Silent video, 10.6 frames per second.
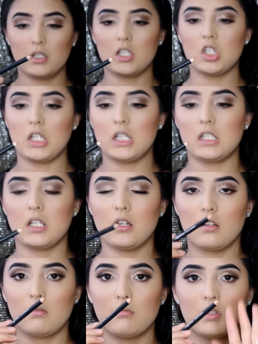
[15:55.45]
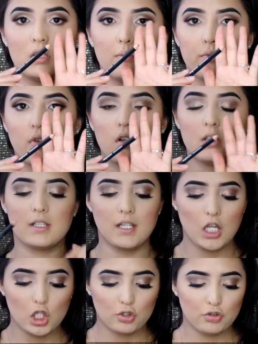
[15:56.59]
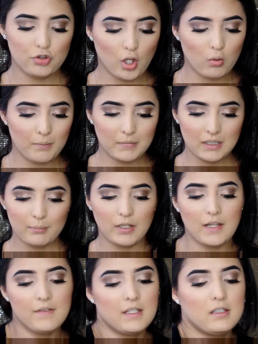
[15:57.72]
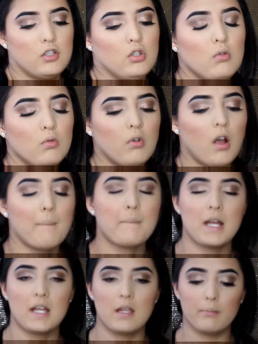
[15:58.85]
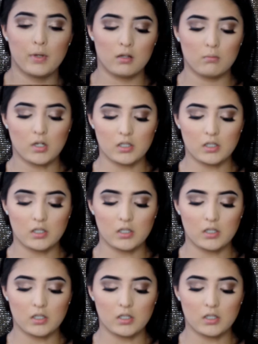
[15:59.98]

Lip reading: pretty shade to bronze. So I'm gonna apply this to my bottom